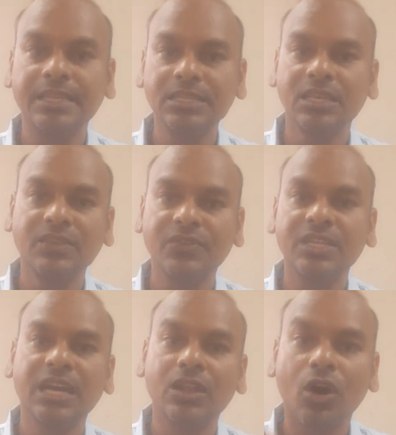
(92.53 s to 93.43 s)
These are the
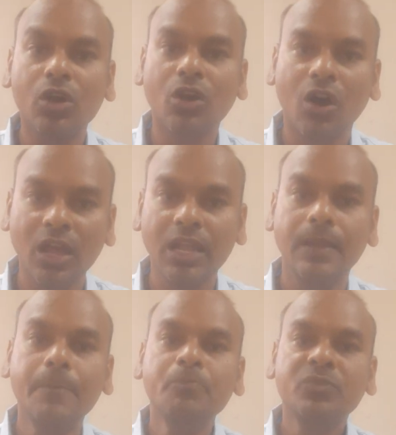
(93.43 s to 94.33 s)
physical, or oil.
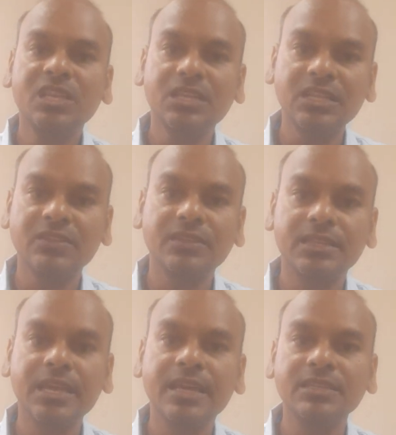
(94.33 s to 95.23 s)
These are the
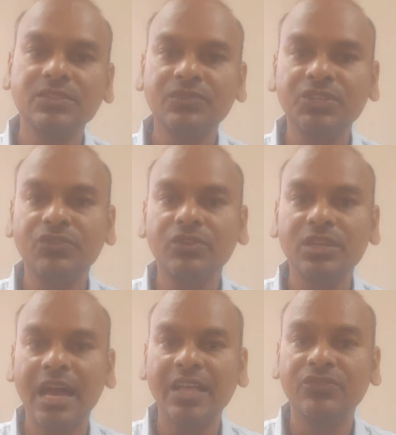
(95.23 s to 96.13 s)
things which
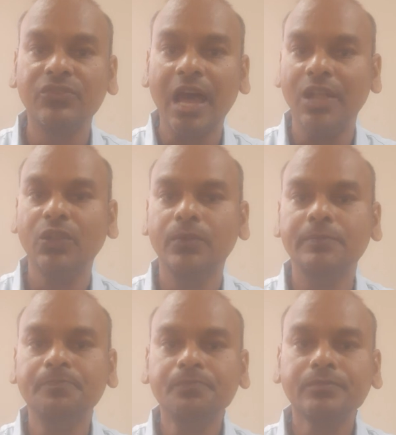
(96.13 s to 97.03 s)
has value,
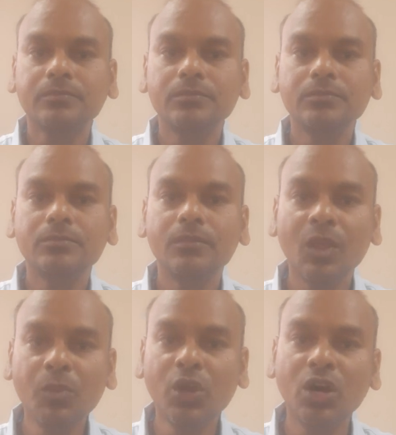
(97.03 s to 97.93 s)

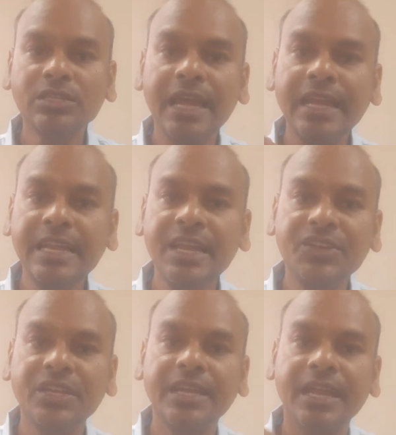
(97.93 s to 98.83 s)
because any
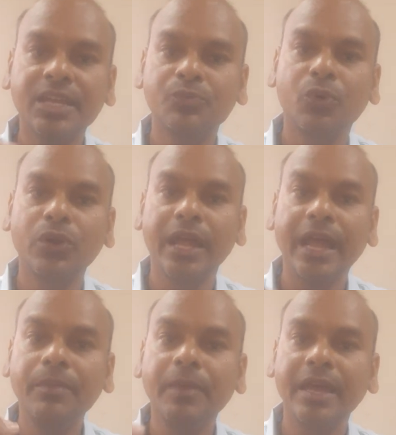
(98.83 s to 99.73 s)
nation can export
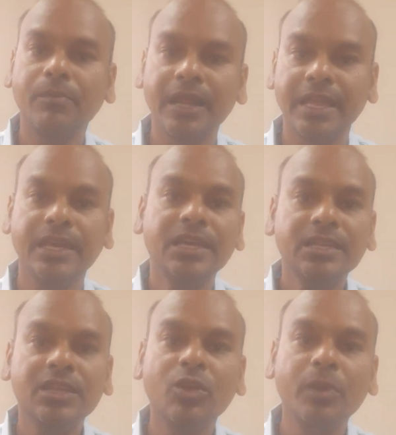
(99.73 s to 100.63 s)
and make money.
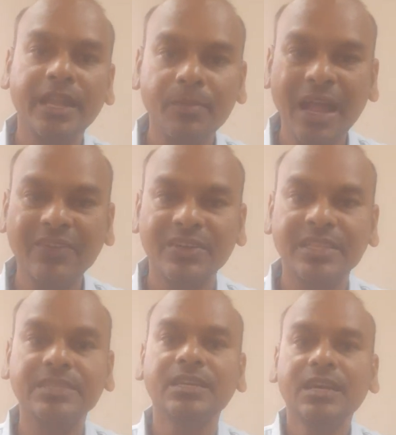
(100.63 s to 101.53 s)
There will be demand for
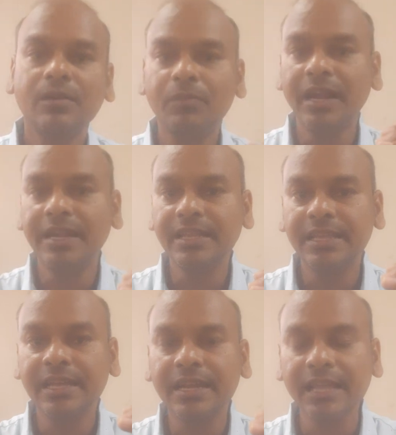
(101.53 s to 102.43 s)
this. But
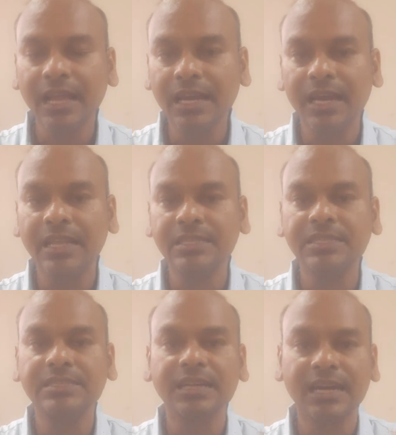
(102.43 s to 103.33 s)
the real
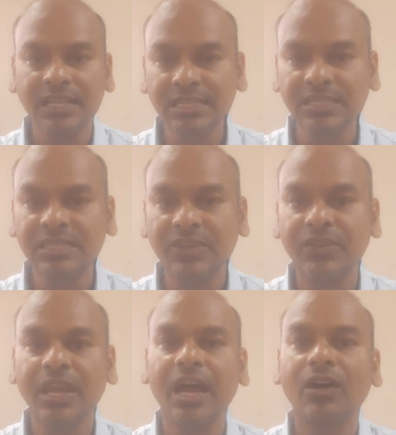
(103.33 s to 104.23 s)
currencies, the currencies that
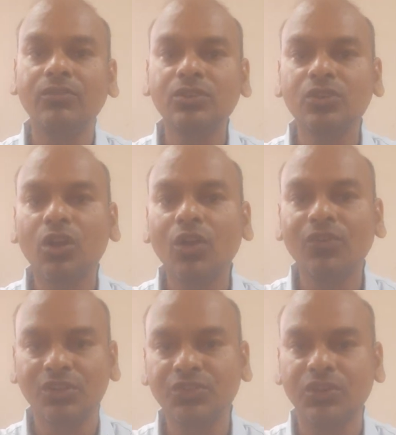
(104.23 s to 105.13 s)
we have, these are all
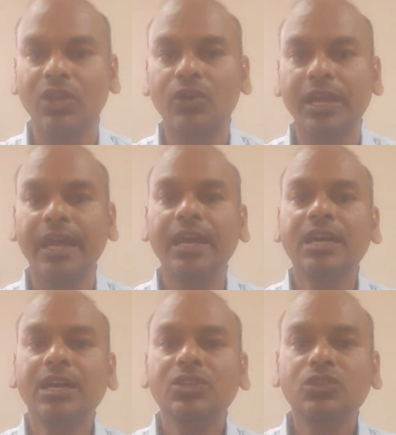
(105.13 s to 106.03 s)
virtual, okay?
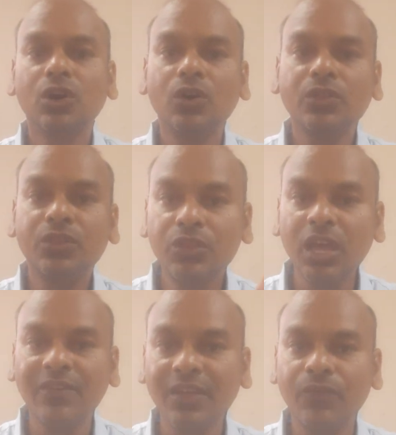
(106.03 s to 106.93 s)
So
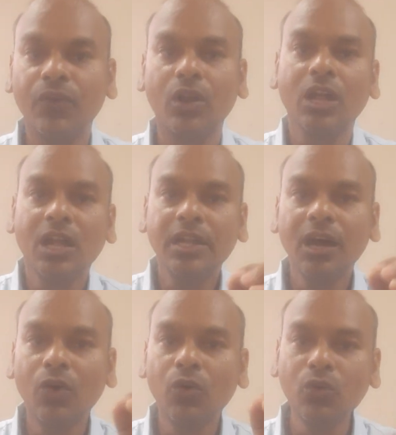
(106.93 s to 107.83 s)
they will fall.
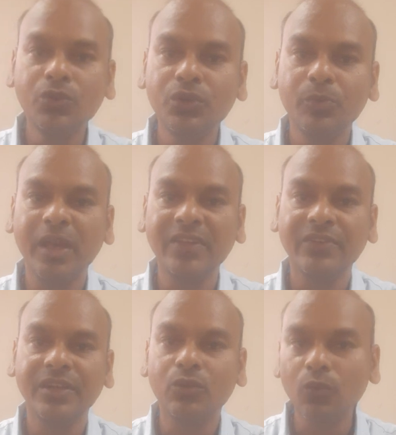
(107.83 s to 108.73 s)
Now who should
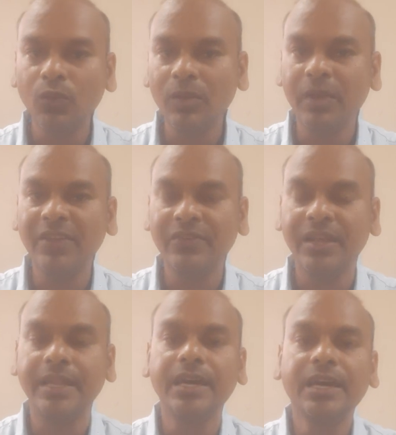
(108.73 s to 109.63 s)
benefit? Who will
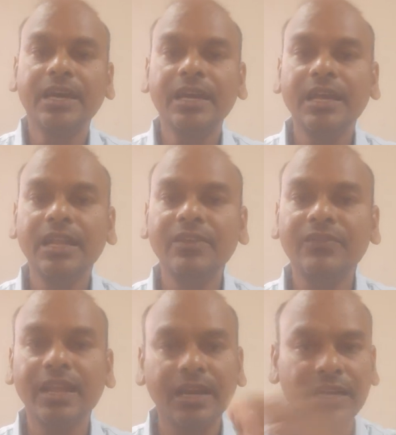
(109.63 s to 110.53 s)
benefit
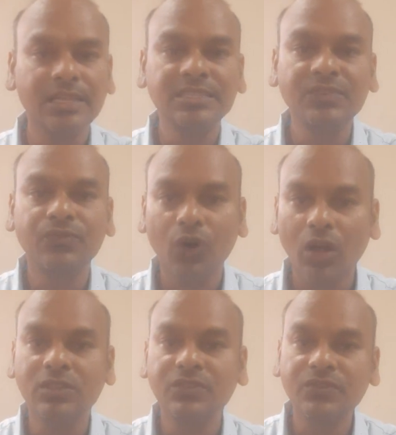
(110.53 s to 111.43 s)
when a currency
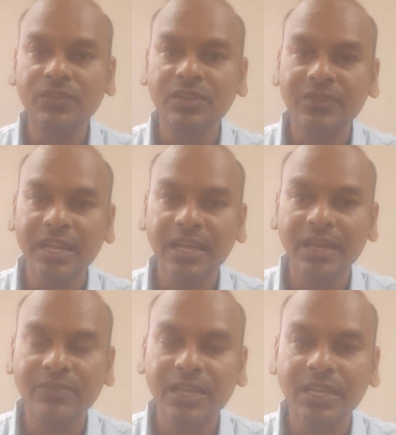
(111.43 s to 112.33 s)
falls?
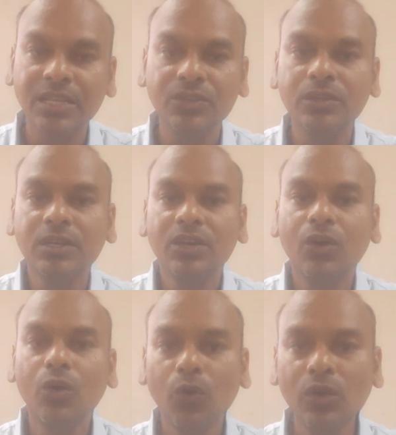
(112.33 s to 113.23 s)

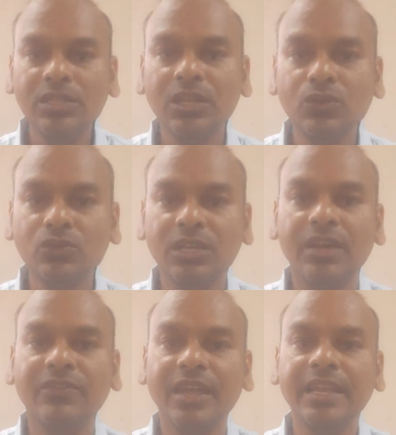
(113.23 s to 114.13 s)
Who is the
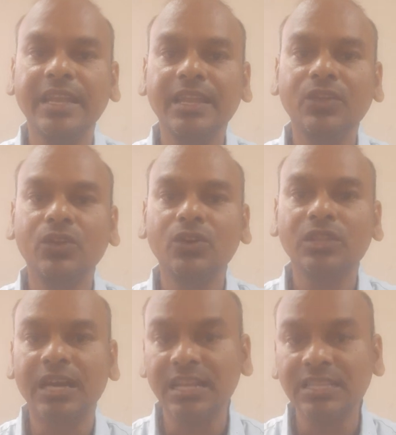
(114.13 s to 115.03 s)
loser when
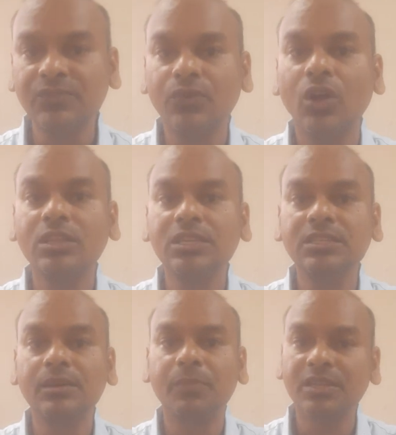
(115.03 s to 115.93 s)
the currency falls?
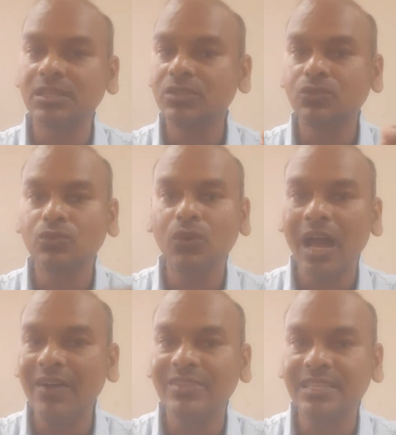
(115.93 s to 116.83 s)
Is the persons who
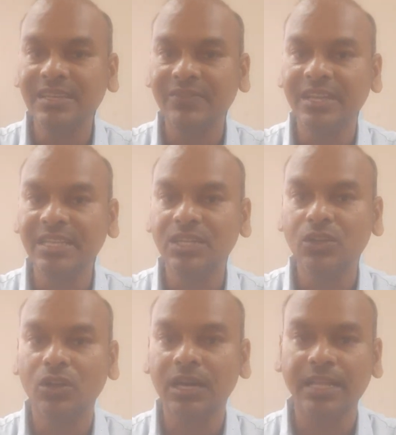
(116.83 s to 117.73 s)
have these FDs and
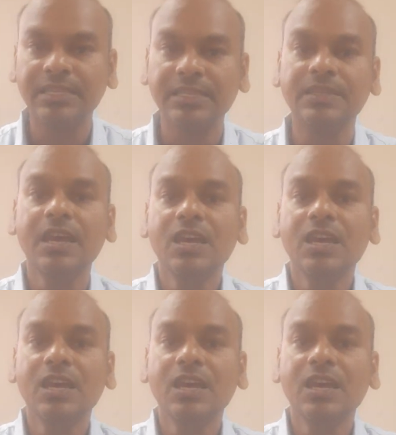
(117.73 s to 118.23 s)
all currencies.